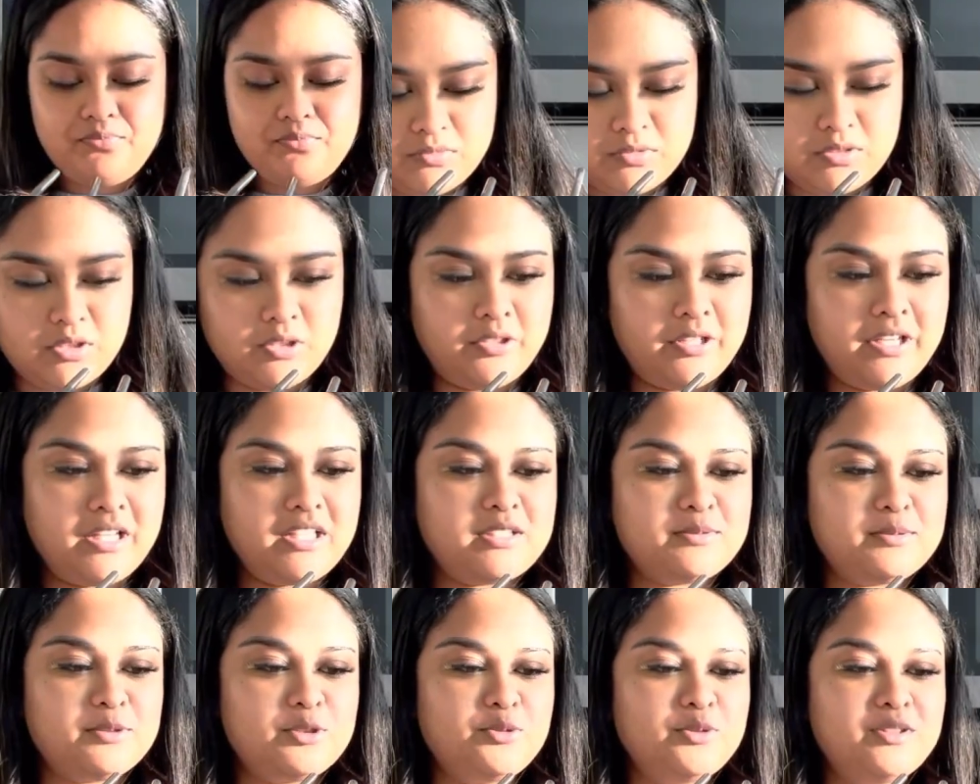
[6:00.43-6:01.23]
Okay,
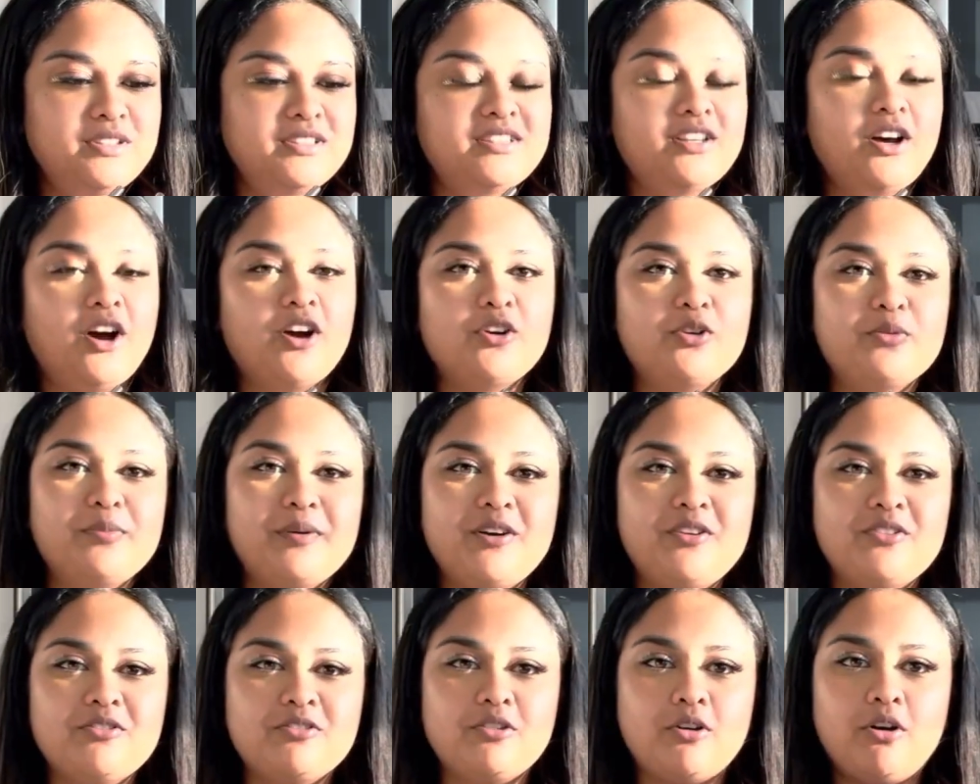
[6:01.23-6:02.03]
it's between Taco
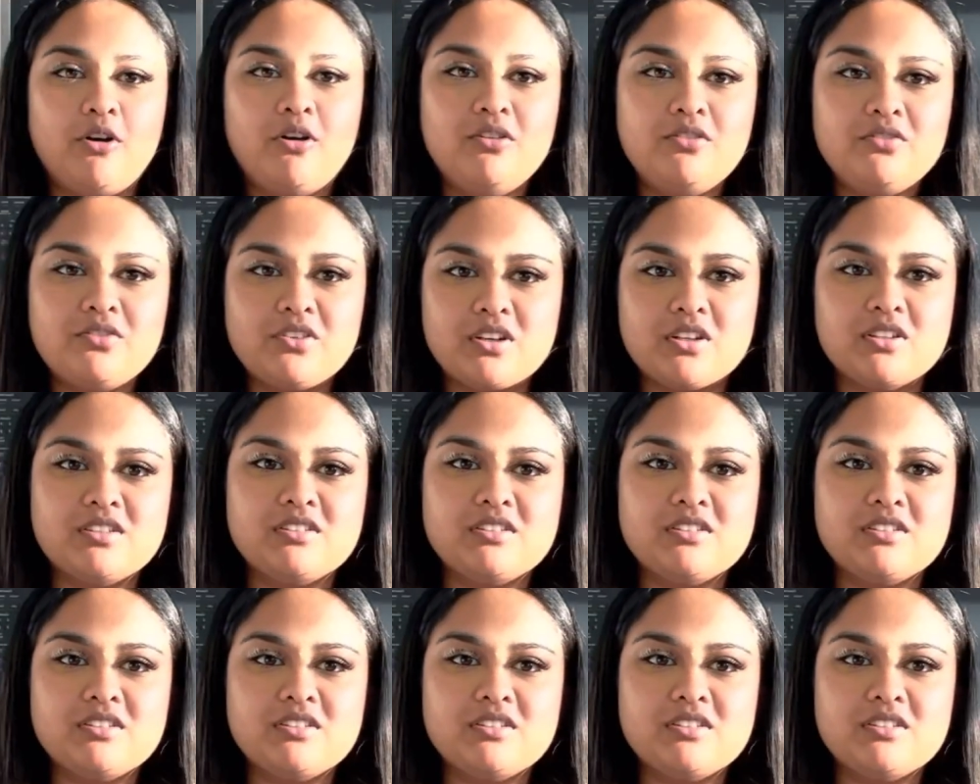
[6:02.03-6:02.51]
Bell and Culvers.